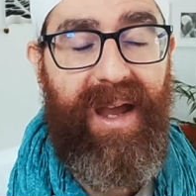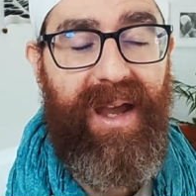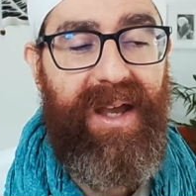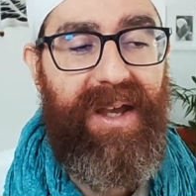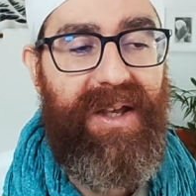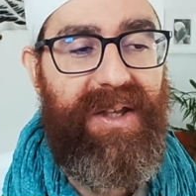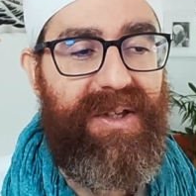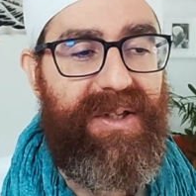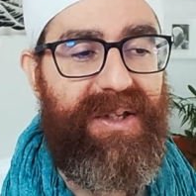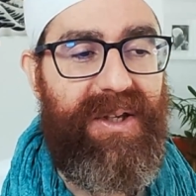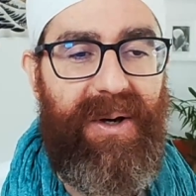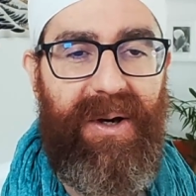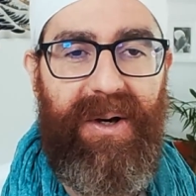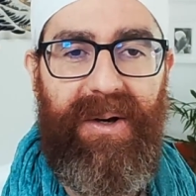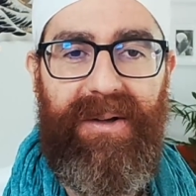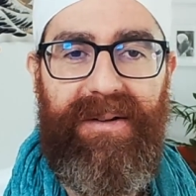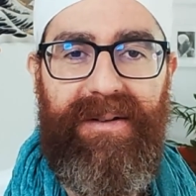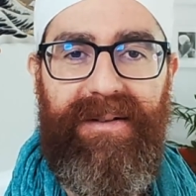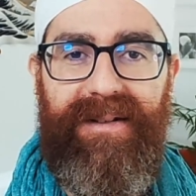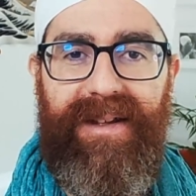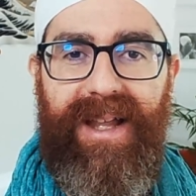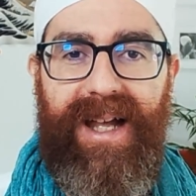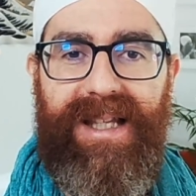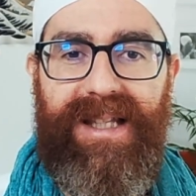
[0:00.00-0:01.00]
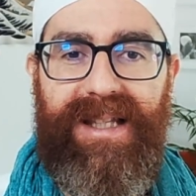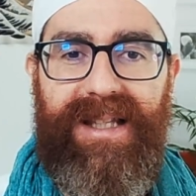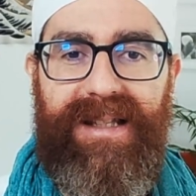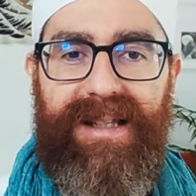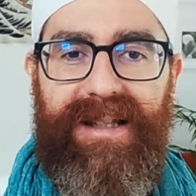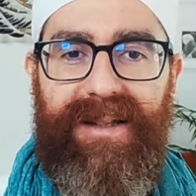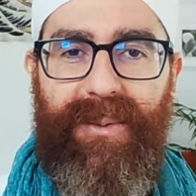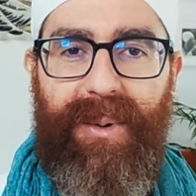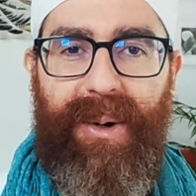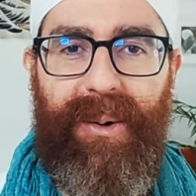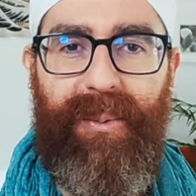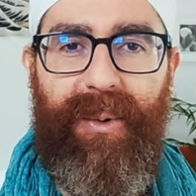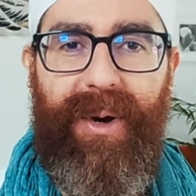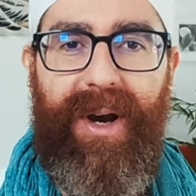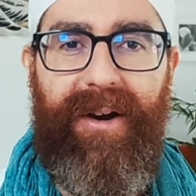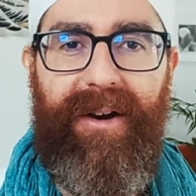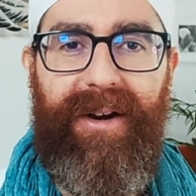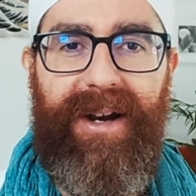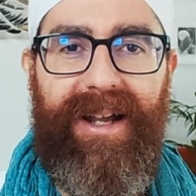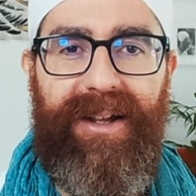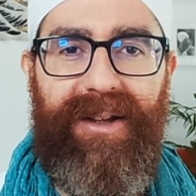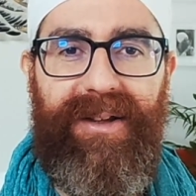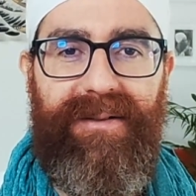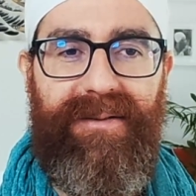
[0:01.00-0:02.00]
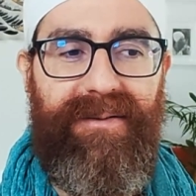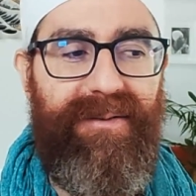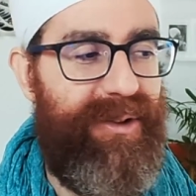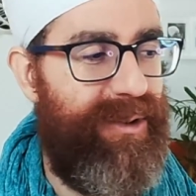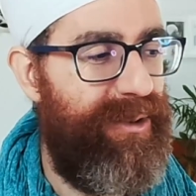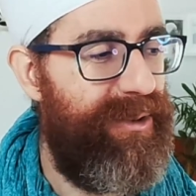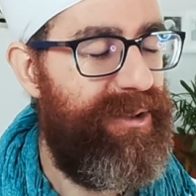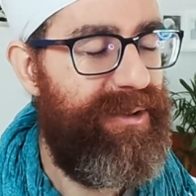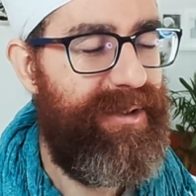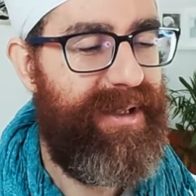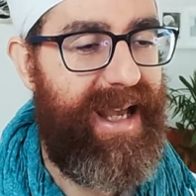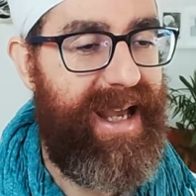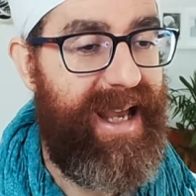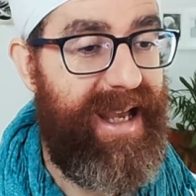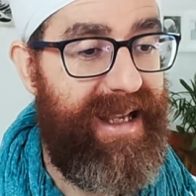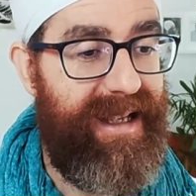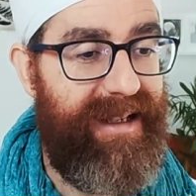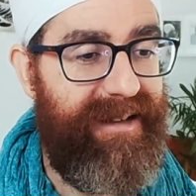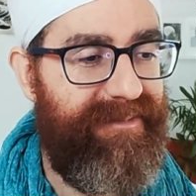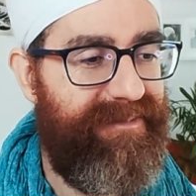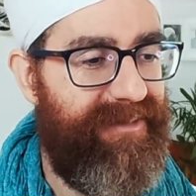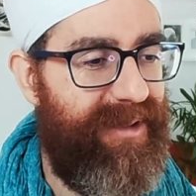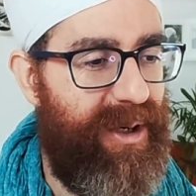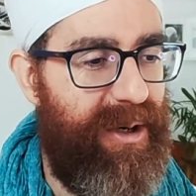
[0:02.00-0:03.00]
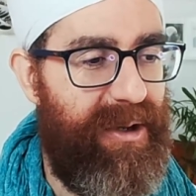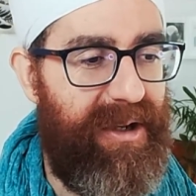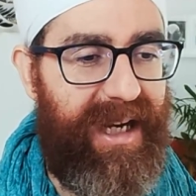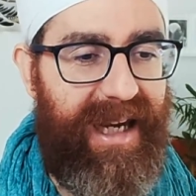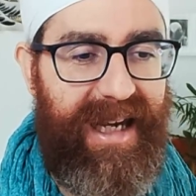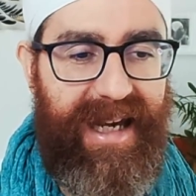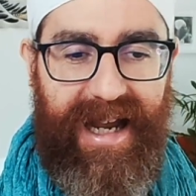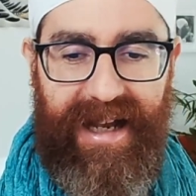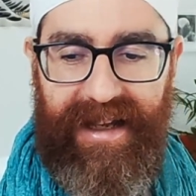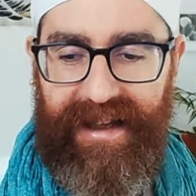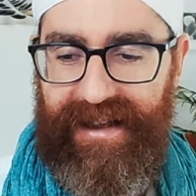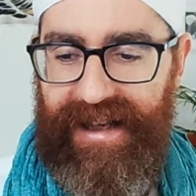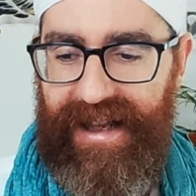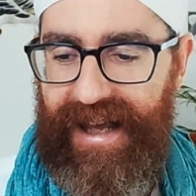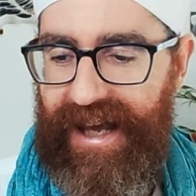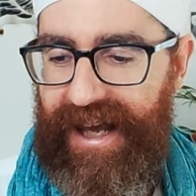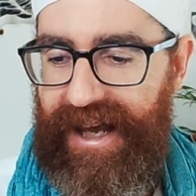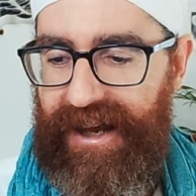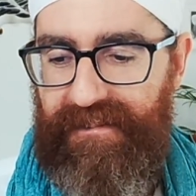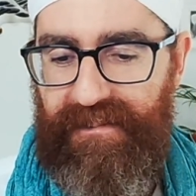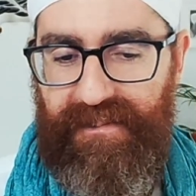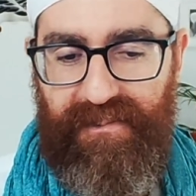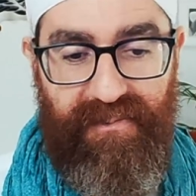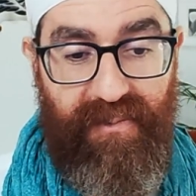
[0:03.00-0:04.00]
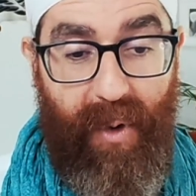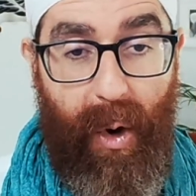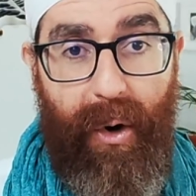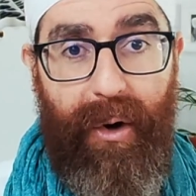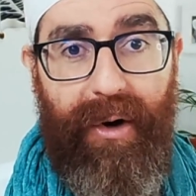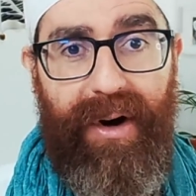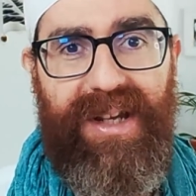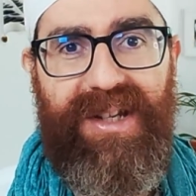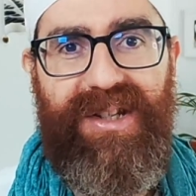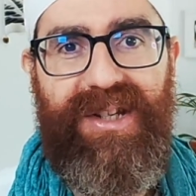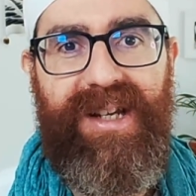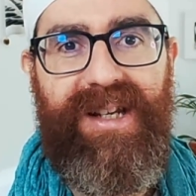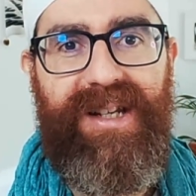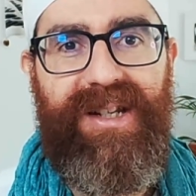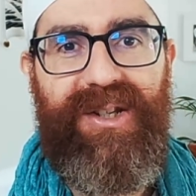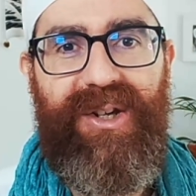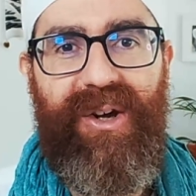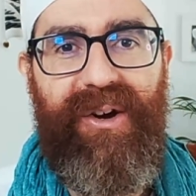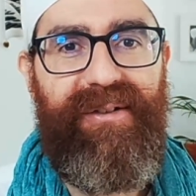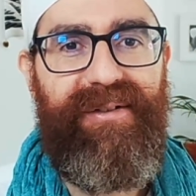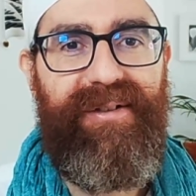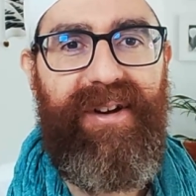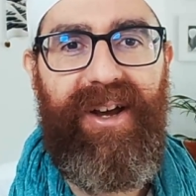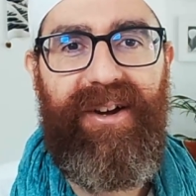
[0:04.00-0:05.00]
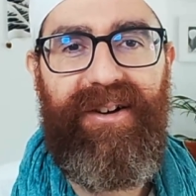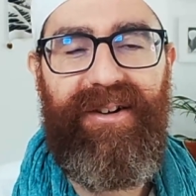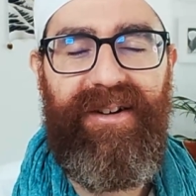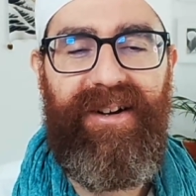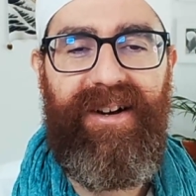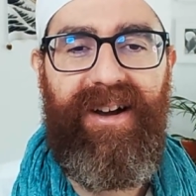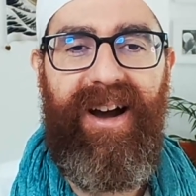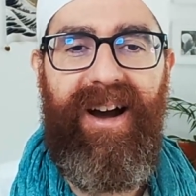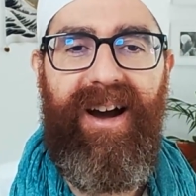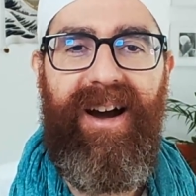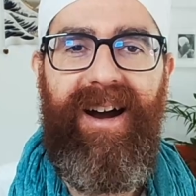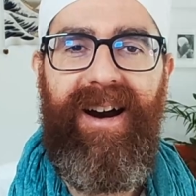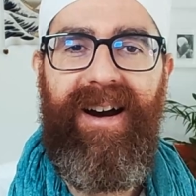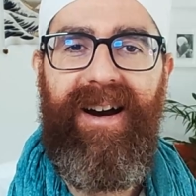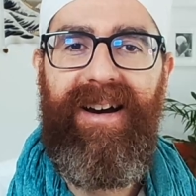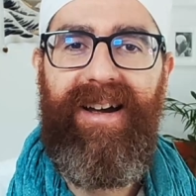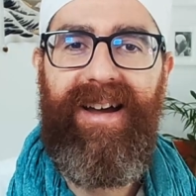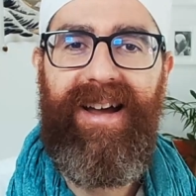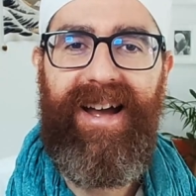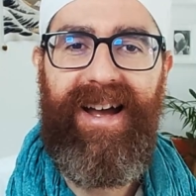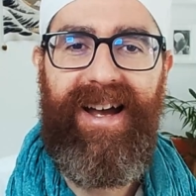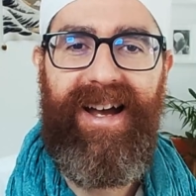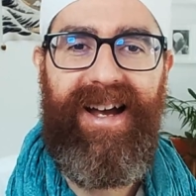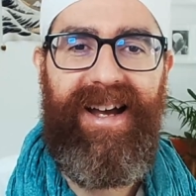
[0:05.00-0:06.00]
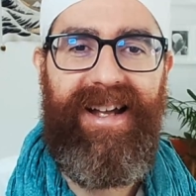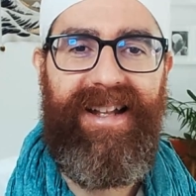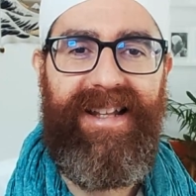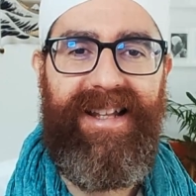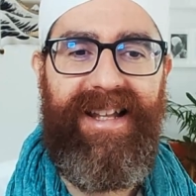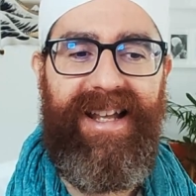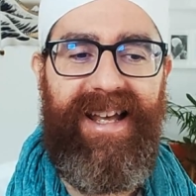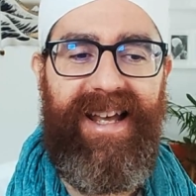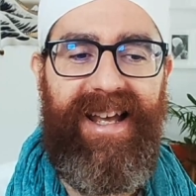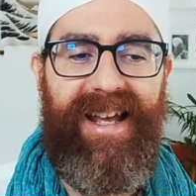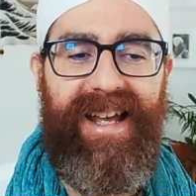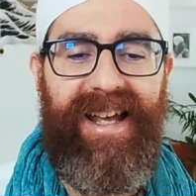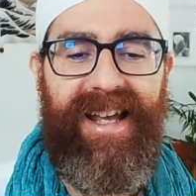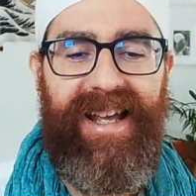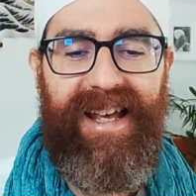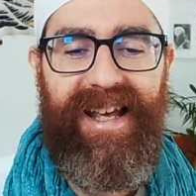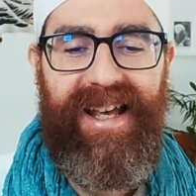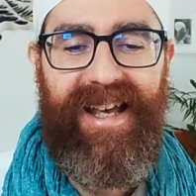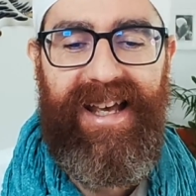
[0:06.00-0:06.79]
So that's what we are going to do today, looking at the origins of Ekonkar and the